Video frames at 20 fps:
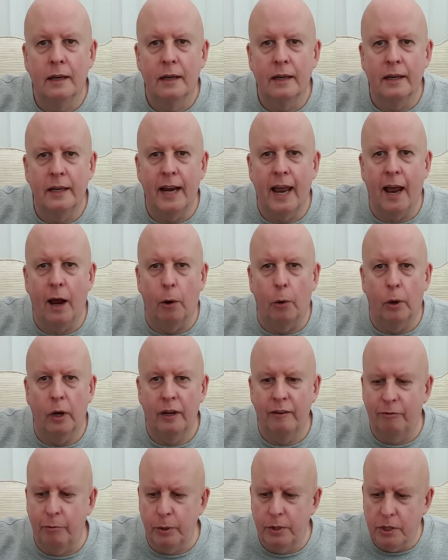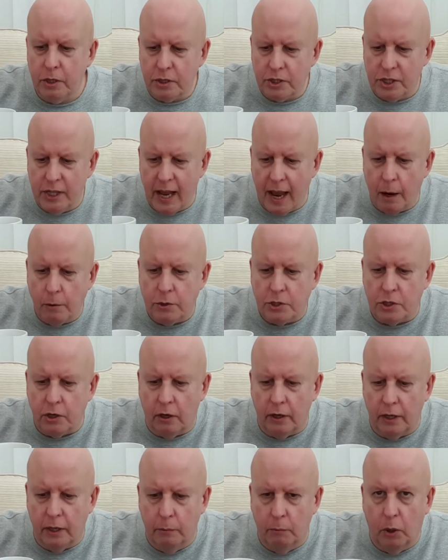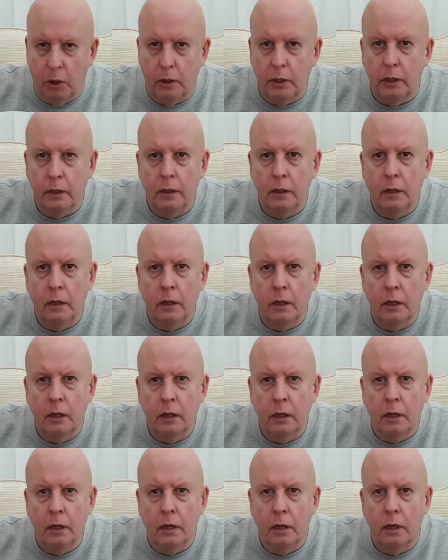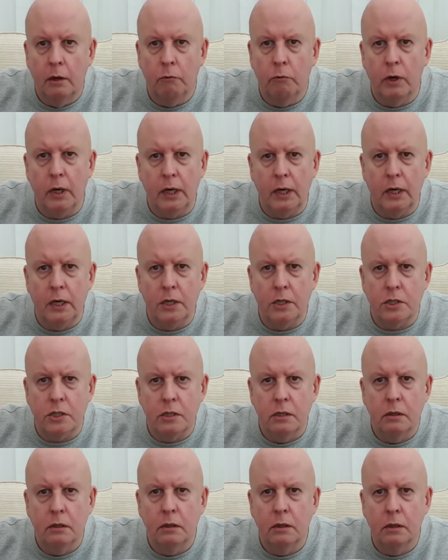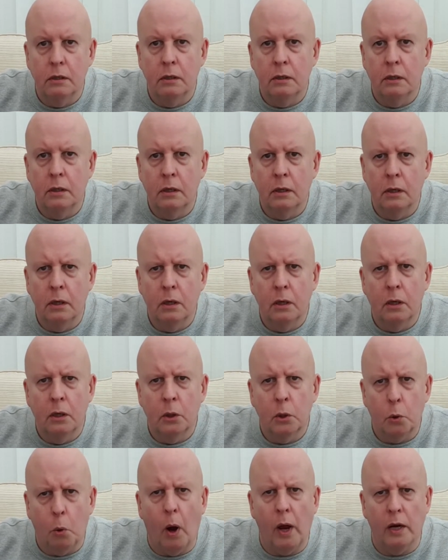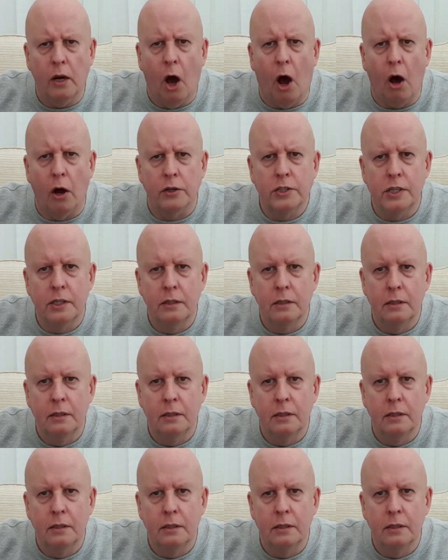Now, if we touch the outside of the mug, it really is quite hot,